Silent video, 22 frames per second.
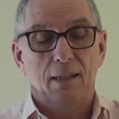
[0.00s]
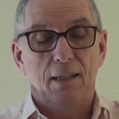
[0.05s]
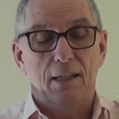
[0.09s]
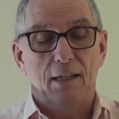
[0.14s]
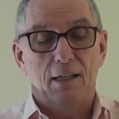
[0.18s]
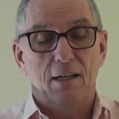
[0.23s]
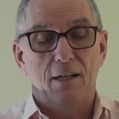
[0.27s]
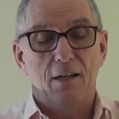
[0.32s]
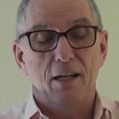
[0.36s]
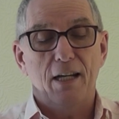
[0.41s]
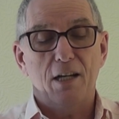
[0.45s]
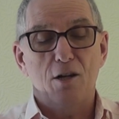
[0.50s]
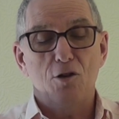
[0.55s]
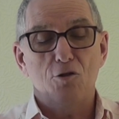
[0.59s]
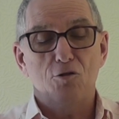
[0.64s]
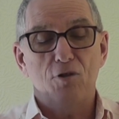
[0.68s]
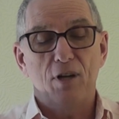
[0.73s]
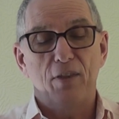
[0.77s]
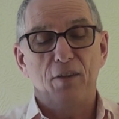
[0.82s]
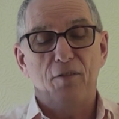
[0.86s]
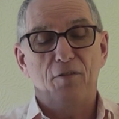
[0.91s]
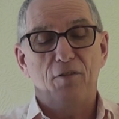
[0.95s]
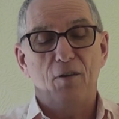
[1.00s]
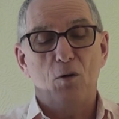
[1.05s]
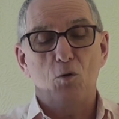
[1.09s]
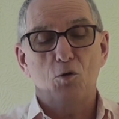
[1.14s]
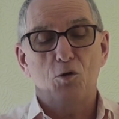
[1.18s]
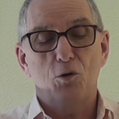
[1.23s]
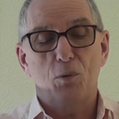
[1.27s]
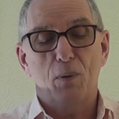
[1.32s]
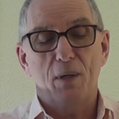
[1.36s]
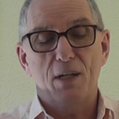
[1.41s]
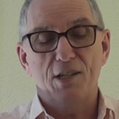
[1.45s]
Right, it goes around the fold
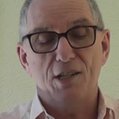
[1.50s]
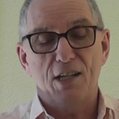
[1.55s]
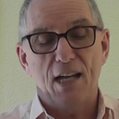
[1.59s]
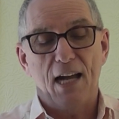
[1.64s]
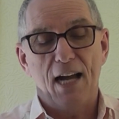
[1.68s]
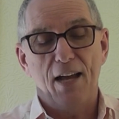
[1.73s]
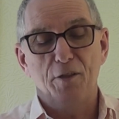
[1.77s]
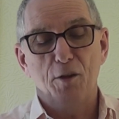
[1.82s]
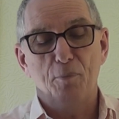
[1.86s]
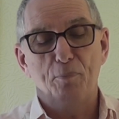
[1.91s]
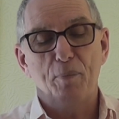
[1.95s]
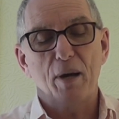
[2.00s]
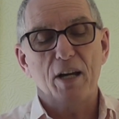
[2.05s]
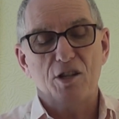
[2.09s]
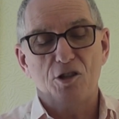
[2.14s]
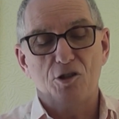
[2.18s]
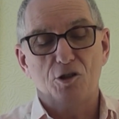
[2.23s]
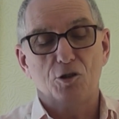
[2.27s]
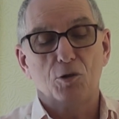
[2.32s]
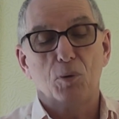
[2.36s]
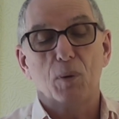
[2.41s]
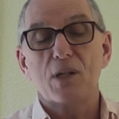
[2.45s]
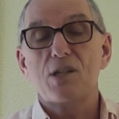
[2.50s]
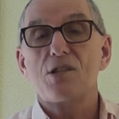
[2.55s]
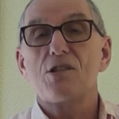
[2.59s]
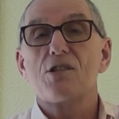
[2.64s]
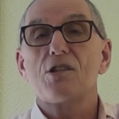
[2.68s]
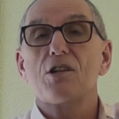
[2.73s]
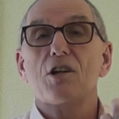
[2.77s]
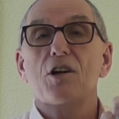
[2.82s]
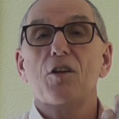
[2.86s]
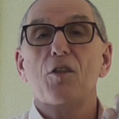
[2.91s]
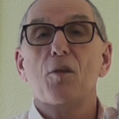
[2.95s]
twist and the pinch
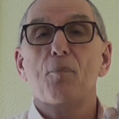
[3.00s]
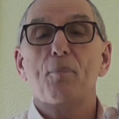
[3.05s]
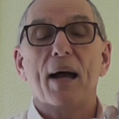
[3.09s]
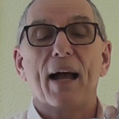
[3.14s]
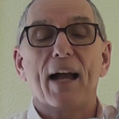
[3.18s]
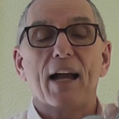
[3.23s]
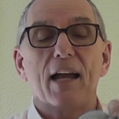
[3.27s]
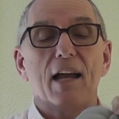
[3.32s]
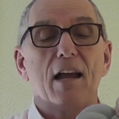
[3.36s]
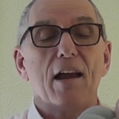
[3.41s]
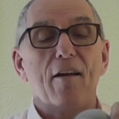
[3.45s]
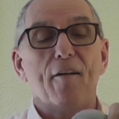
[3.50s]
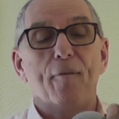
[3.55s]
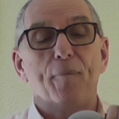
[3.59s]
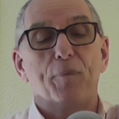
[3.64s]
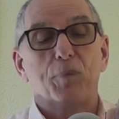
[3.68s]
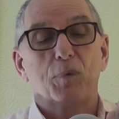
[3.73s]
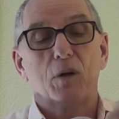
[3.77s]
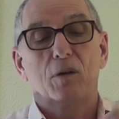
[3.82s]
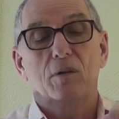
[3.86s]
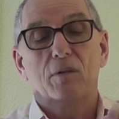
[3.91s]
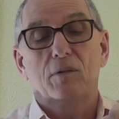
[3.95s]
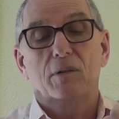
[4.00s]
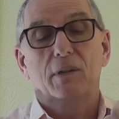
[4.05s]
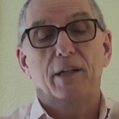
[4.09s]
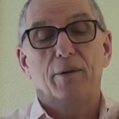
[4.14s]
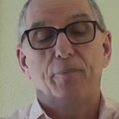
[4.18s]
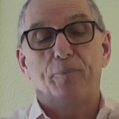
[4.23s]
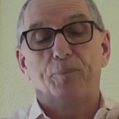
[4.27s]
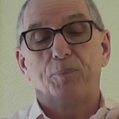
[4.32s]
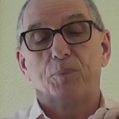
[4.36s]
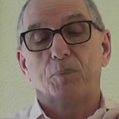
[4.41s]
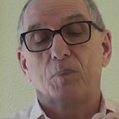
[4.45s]
twist at the back here.
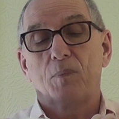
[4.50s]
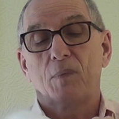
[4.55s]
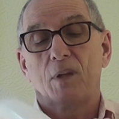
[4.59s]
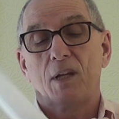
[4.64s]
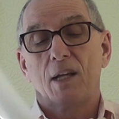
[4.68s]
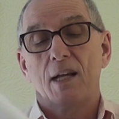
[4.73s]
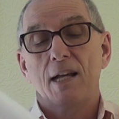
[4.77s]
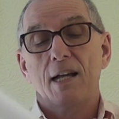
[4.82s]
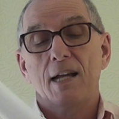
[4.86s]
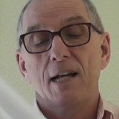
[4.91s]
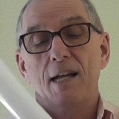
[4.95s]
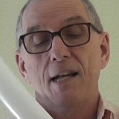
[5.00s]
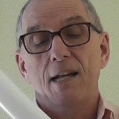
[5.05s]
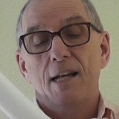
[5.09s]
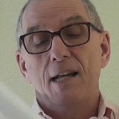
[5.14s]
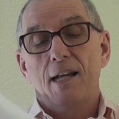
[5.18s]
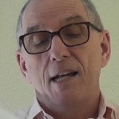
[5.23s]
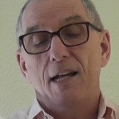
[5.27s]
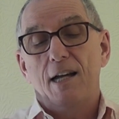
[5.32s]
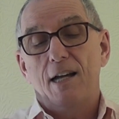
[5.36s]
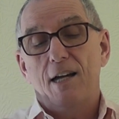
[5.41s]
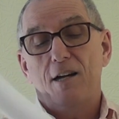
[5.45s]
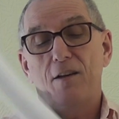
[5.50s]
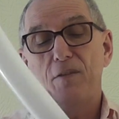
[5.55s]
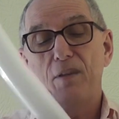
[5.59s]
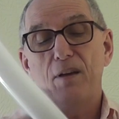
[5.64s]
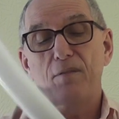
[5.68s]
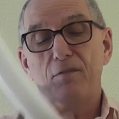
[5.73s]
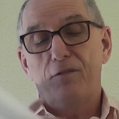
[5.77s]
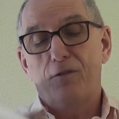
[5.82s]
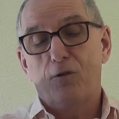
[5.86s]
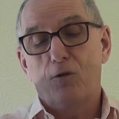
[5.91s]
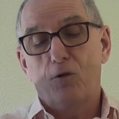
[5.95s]
Alright. Then
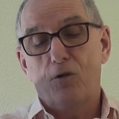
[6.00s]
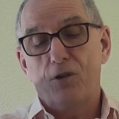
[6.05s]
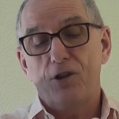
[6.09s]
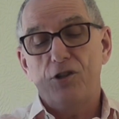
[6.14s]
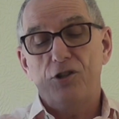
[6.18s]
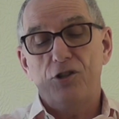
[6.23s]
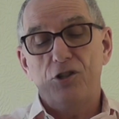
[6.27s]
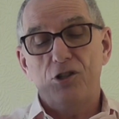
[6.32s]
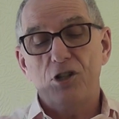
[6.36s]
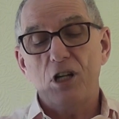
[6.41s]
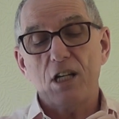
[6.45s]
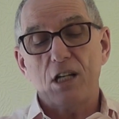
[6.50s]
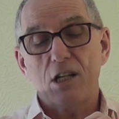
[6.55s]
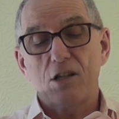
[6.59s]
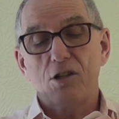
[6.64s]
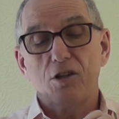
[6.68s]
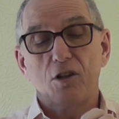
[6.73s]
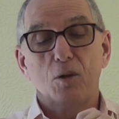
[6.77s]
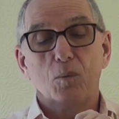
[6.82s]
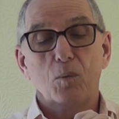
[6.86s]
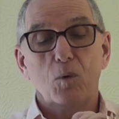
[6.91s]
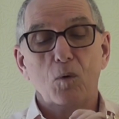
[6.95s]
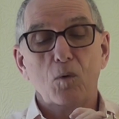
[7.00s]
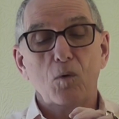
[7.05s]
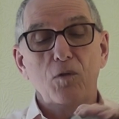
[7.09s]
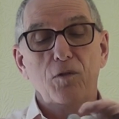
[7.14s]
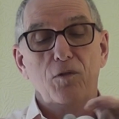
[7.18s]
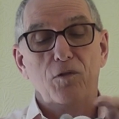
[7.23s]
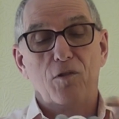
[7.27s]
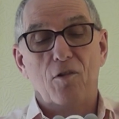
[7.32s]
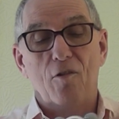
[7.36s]
for the cheeks of the wolf,